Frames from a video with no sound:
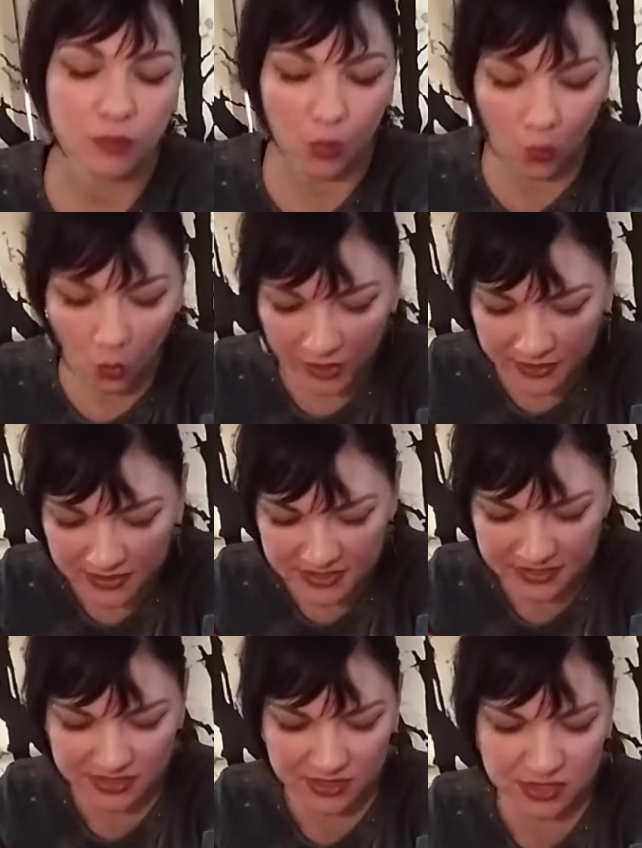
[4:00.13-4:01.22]
One of these
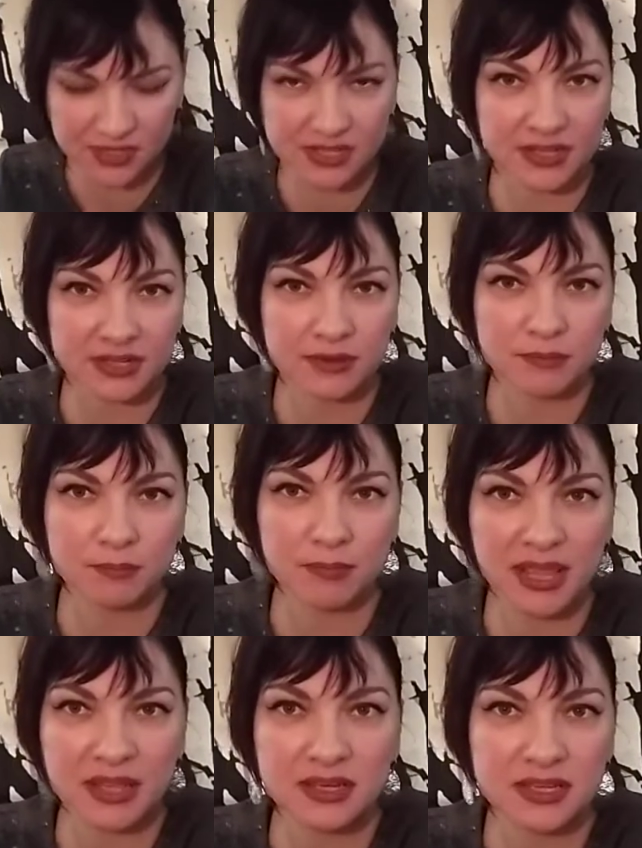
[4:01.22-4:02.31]
decisions that
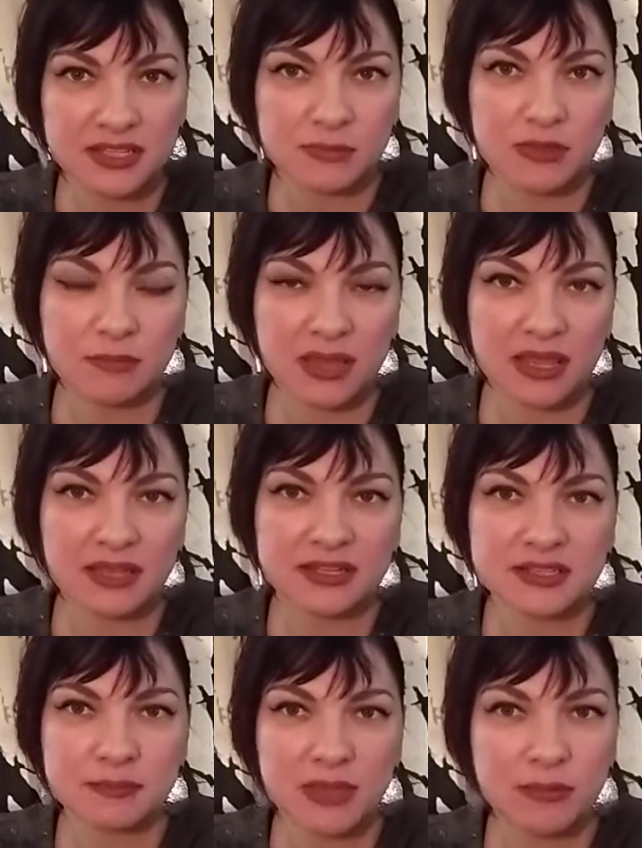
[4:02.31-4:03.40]
may need to be made
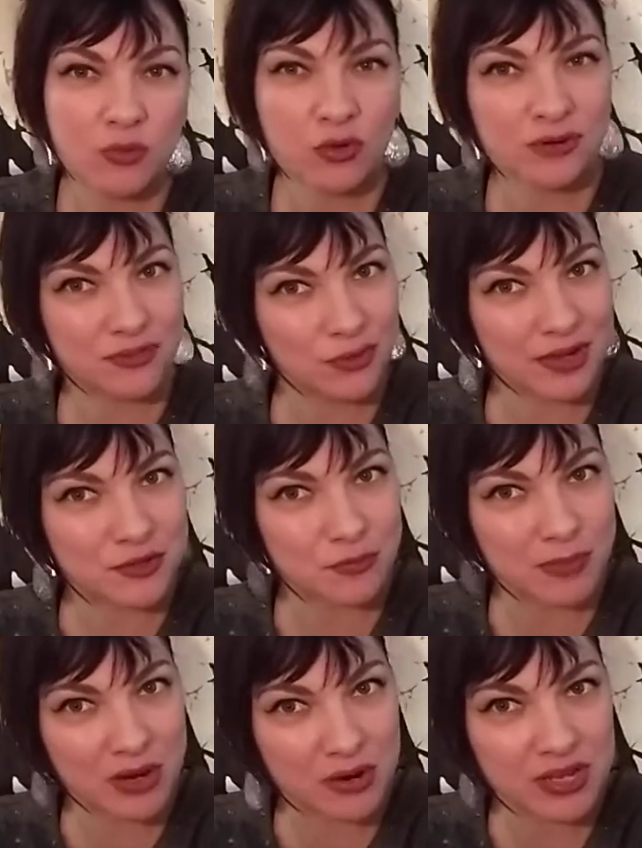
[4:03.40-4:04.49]
is maybe one of you guys are
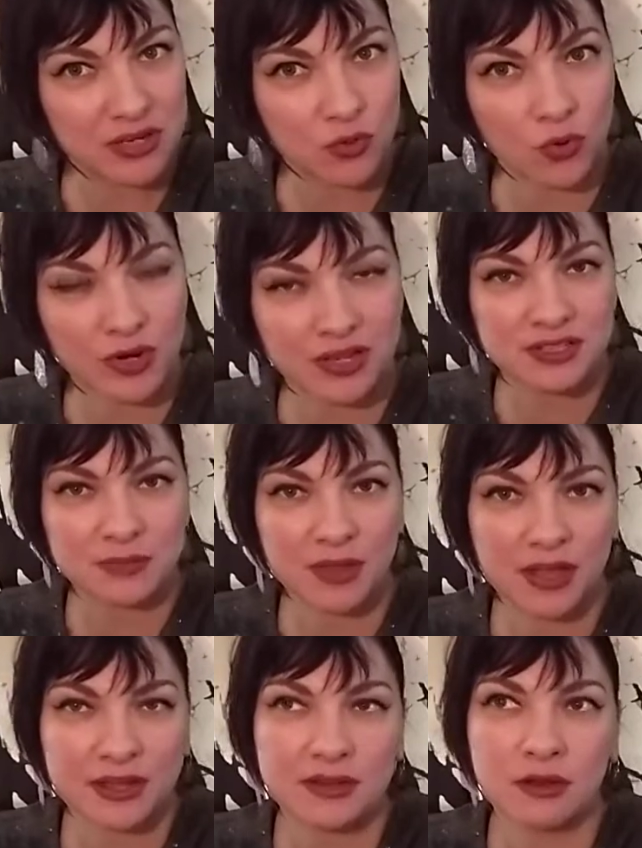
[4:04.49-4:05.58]
married or in
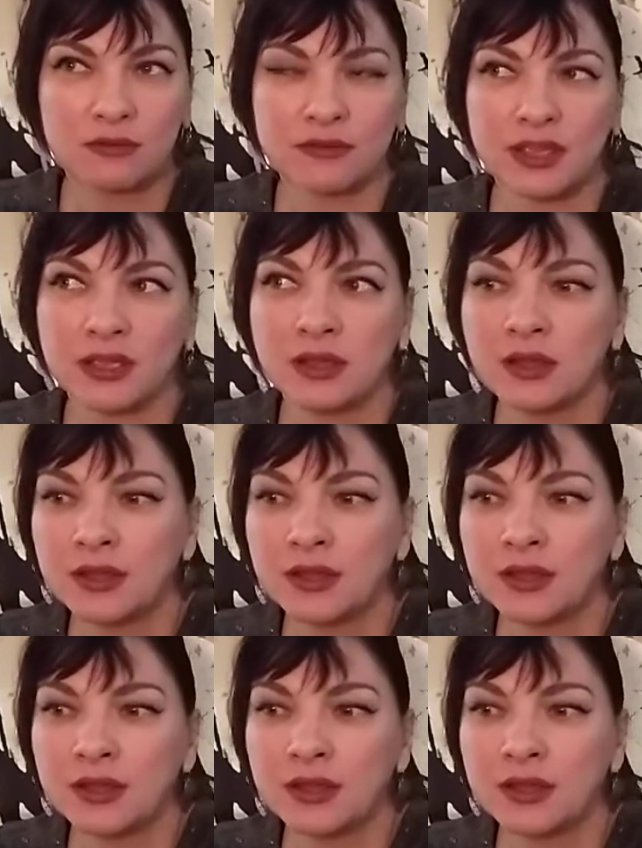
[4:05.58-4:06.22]
kind of a